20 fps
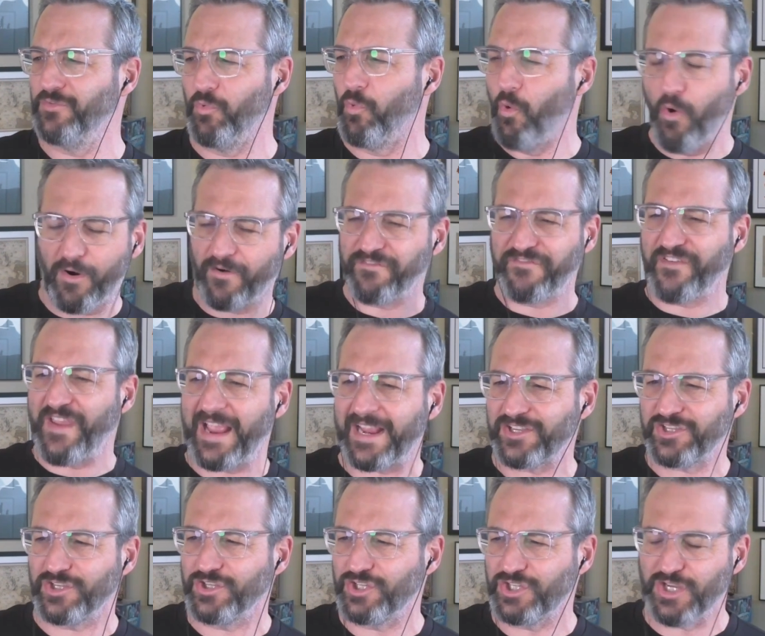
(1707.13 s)
war
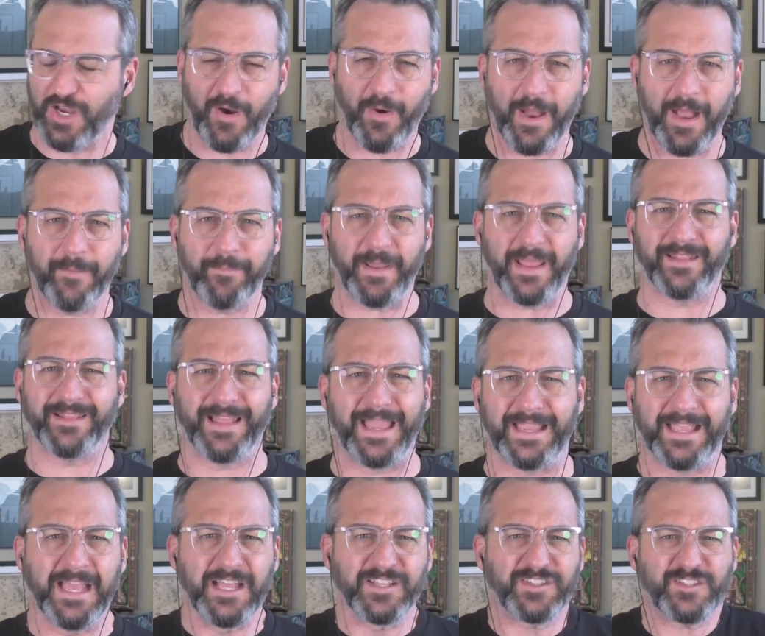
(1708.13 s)
factions show up and
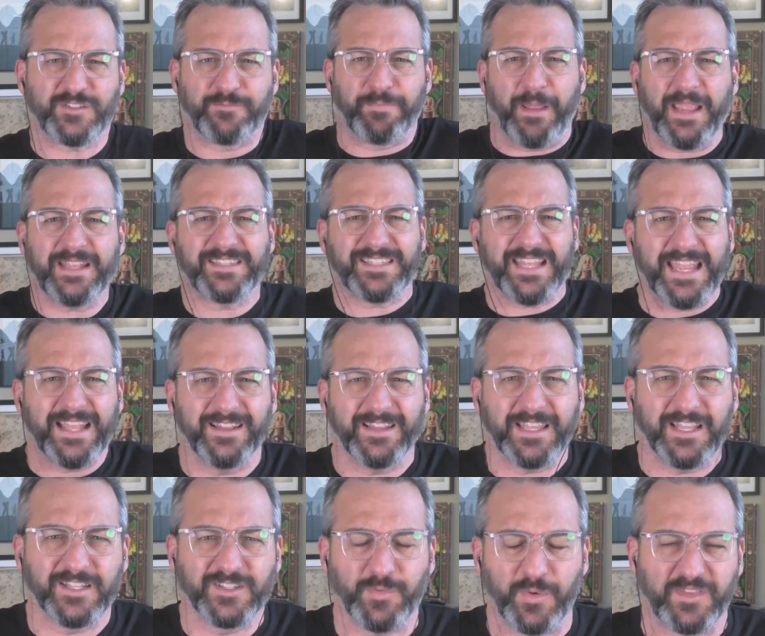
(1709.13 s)
like space
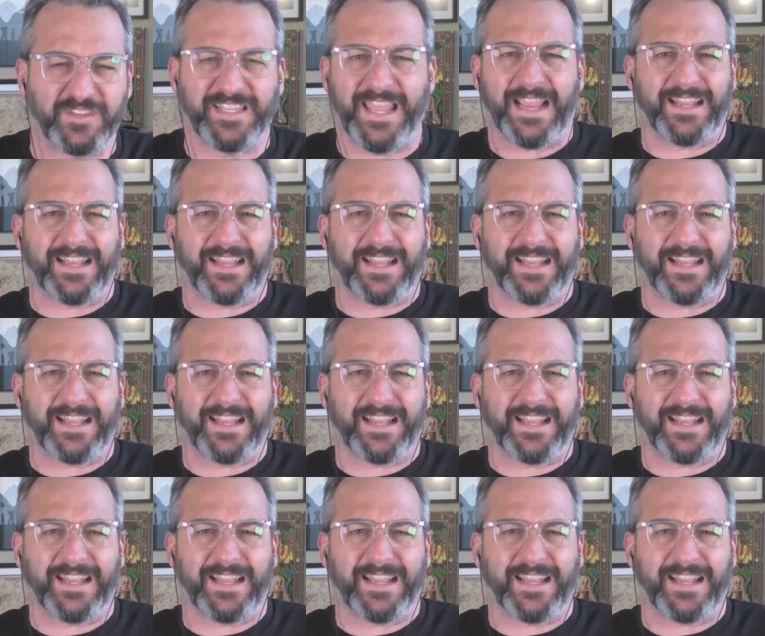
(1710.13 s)
aliens with